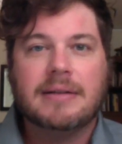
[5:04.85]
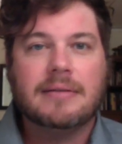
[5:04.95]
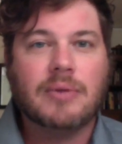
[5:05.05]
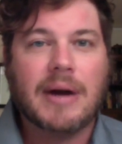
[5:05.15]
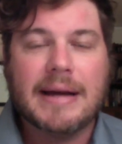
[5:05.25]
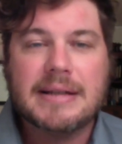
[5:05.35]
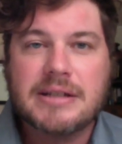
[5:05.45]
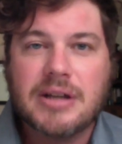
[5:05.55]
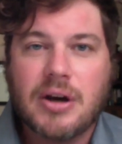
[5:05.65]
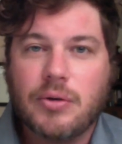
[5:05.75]
right?
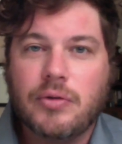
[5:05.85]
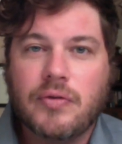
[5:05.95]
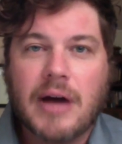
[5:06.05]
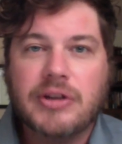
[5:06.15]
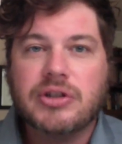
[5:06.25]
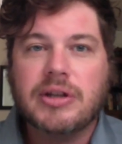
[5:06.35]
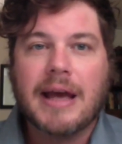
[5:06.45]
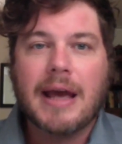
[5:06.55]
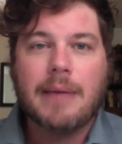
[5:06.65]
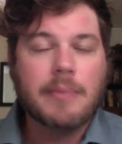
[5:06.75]
So you've got your
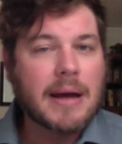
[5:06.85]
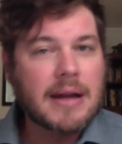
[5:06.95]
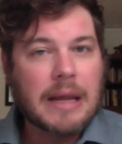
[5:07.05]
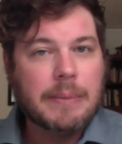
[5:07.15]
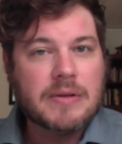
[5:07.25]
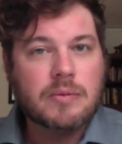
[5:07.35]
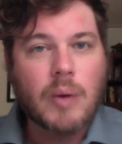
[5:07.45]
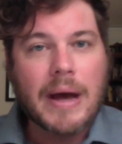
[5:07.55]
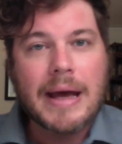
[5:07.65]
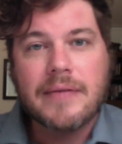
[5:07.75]
name. My name is
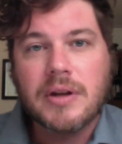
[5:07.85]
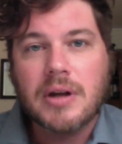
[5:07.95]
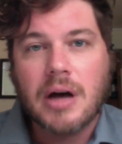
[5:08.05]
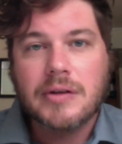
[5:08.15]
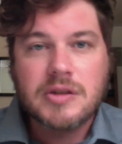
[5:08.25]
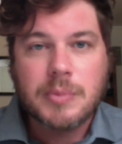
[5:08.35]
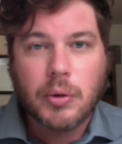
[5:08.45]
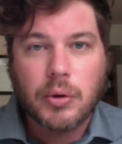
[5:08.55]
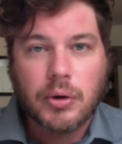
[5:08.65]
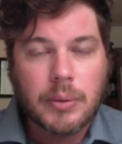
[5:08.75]
Way of the
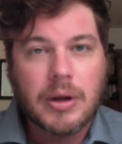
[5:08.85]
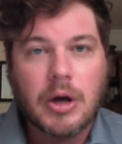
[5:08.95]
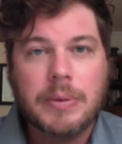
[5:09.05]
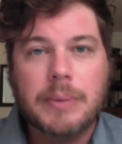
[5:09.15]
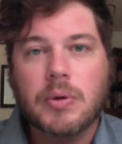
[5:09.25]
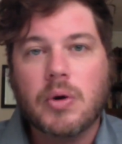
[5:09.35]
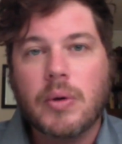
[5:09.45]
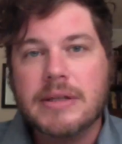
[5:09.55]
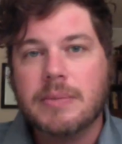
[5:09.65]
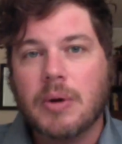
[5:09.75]
Non-Smoker, and I'm going to help people
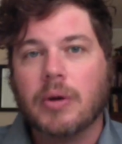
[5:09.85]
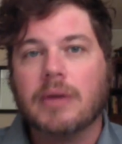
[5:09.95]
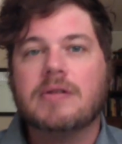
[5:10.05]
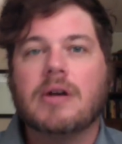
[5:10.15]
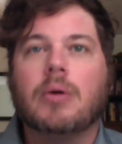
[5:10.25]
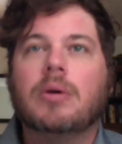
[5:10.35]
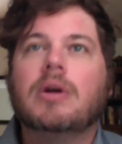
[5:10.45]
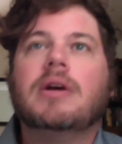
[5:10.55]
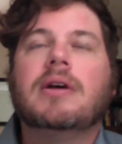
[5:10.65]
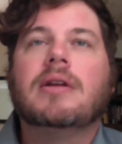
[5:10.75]
quit smoking. So
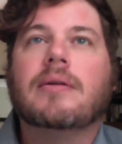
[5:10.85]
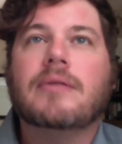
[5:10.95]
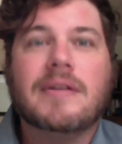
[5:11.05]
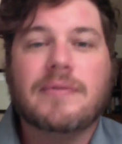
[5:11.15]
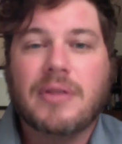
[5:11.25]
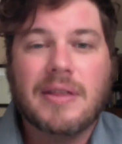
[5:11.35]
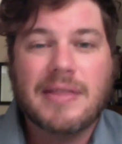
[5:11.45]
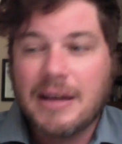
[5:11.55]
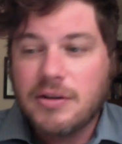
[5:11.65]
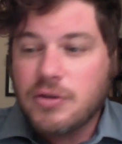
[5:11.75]
The
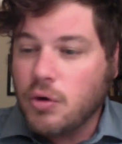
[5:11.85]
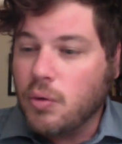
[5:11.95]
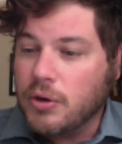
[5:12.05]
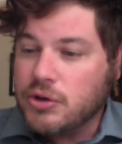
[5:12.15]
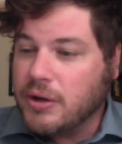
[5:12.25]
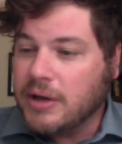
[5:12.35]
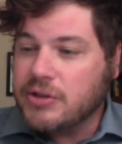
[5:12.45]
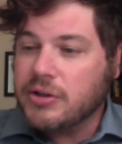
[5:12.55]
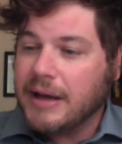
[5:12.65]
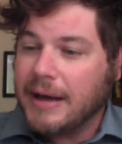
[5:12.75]
thing to do once you get
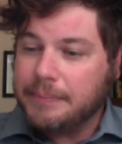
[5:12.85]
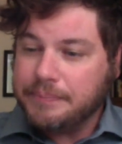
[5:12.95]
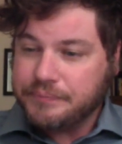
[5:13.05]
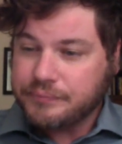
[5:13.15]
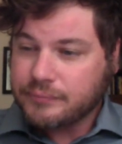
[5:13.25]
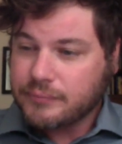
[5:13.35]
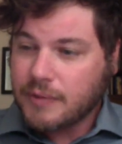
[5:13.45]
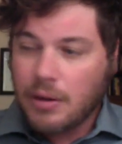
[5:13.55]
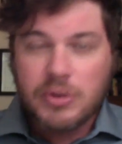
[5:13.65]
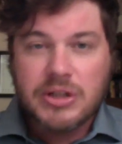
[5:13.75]
your name,
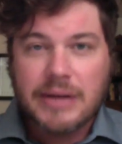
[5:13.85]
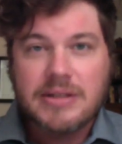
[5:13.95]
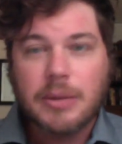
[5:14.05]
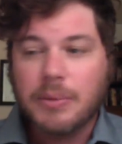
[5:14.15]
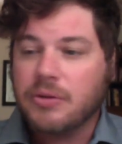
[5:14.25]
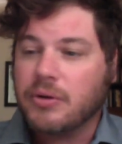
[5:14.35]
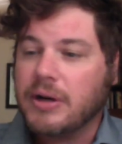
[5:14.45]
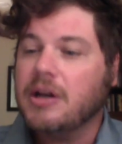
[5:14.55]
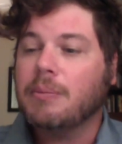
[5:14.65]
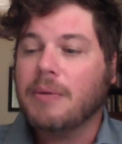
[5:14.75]
which that was number 3.
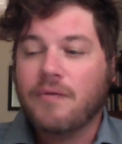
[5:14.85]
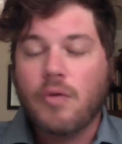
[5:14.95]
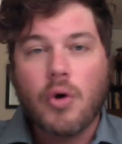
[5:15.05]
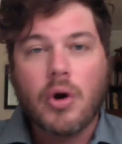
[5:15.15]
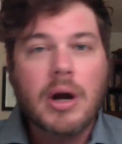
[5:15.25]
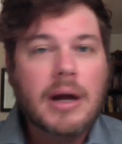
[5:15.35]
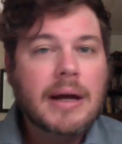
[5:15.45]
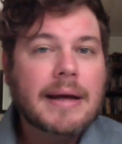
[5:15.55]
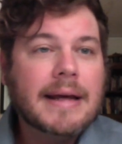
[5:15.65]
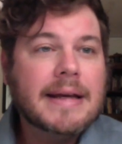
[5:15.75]
Number 4
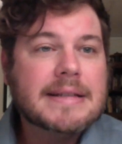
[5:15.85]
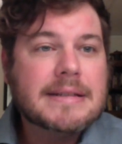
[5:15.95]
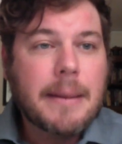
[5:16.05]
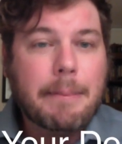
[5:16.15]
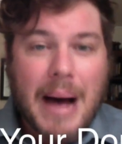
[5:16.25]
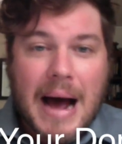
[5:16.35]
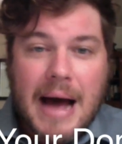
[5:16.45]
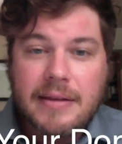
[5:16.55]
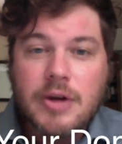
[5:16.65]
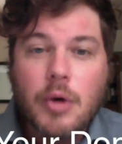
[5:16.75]
is buy
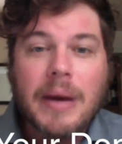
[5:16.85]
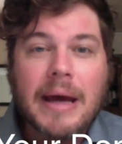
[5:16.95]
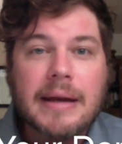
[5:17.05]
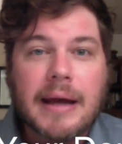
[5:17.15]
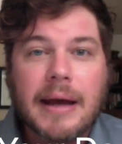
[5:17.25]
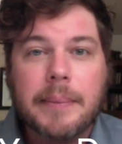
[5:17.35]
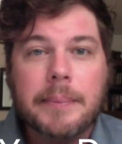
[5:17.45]
the domain name.